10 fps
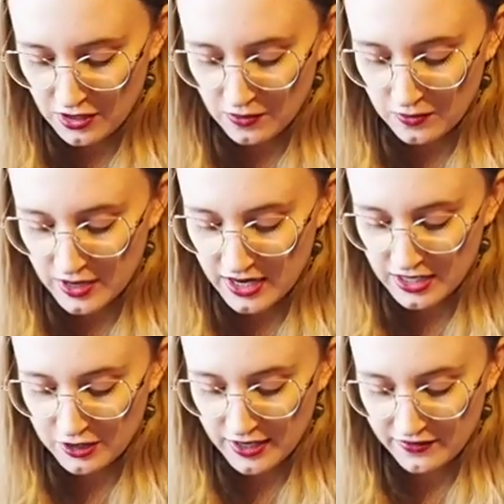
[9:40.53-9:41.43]
when
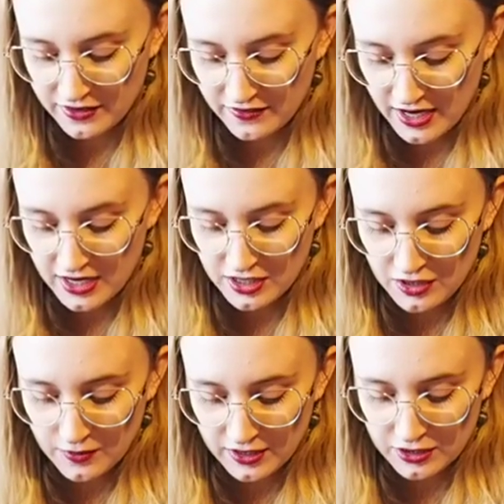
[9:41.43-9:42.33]
you have an event and you
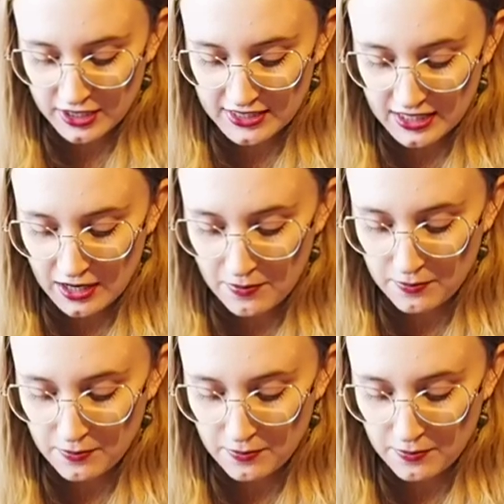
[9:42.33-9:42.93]
want to dress up,